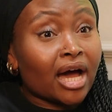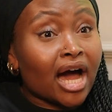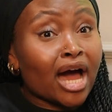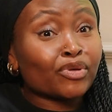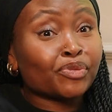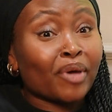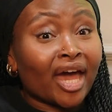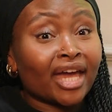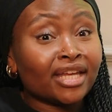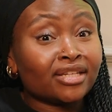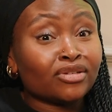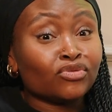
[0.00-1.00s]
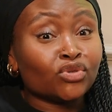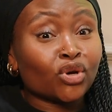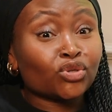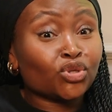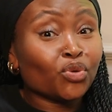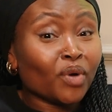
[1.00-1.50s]
I was paid not
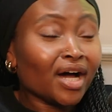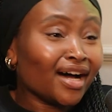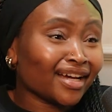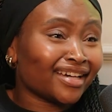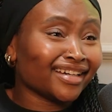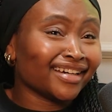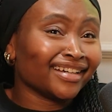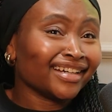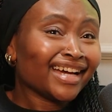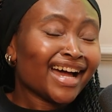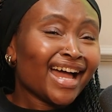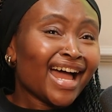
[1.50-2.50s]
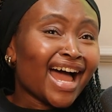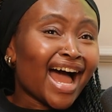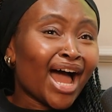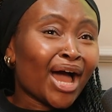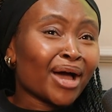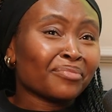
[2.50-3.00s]
to work.
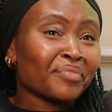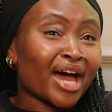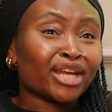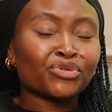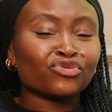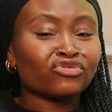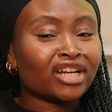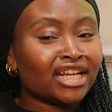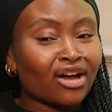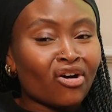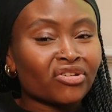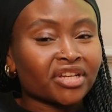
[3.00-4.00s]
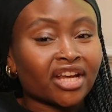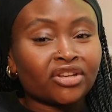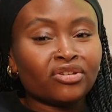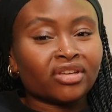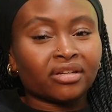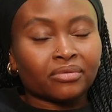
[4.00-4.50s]
And it was really odd. And I
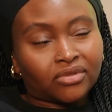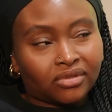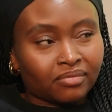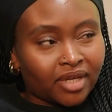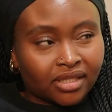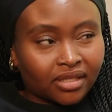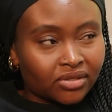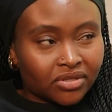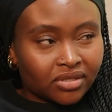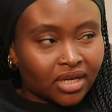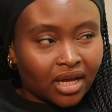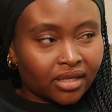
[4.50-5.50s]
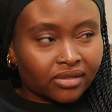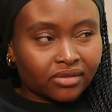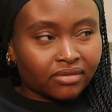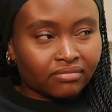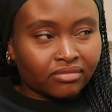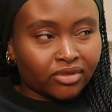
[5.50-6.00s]
knew that it was basically just a tax
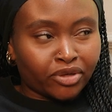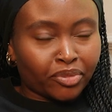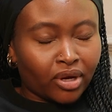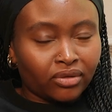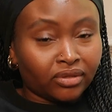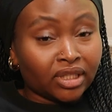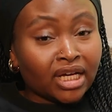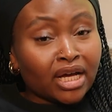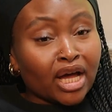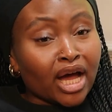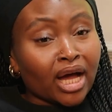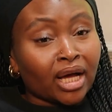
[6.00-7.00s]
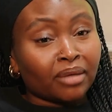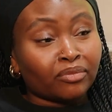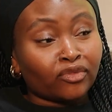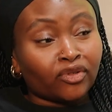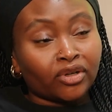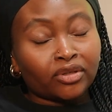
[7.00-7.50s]
loophole
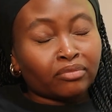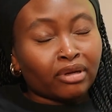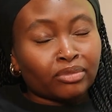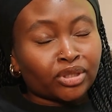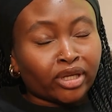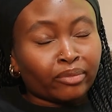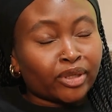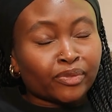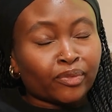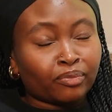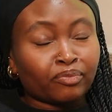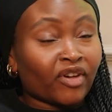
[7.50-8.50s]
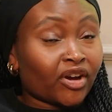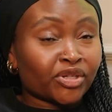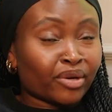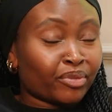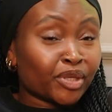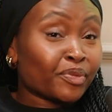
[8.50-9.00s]
for publishing companies, various
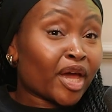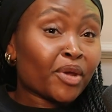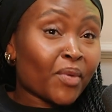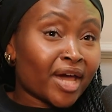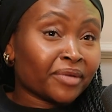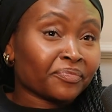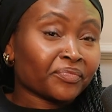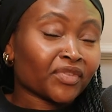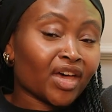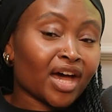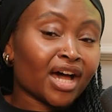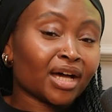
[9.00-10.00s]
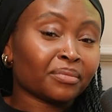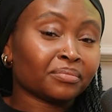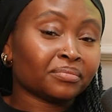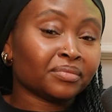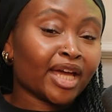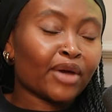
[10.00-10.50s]
companies. But anyway,
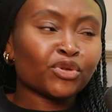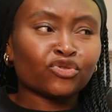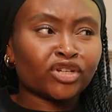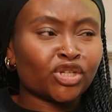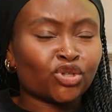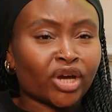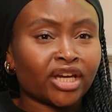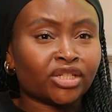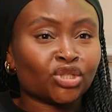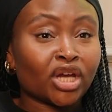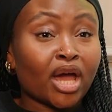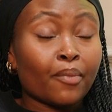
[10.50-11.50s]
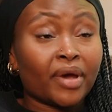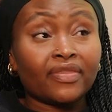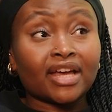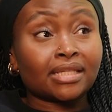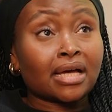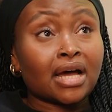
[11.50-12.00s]
it was really strange. But in
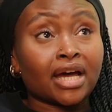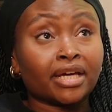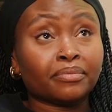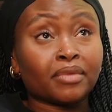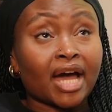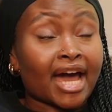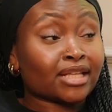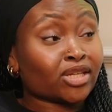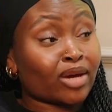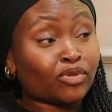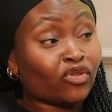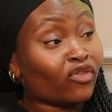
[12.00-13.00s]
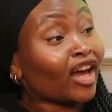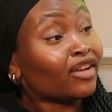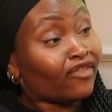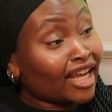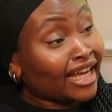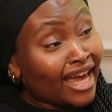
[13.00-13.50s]
that time, I had time to fail and
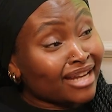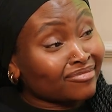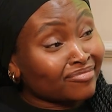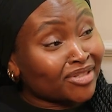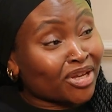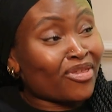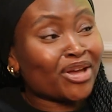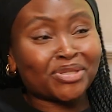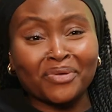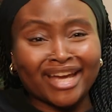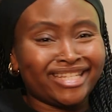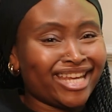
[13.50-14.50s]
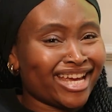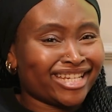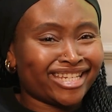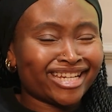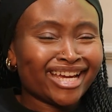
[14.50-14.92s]
fail again. So that's what I did.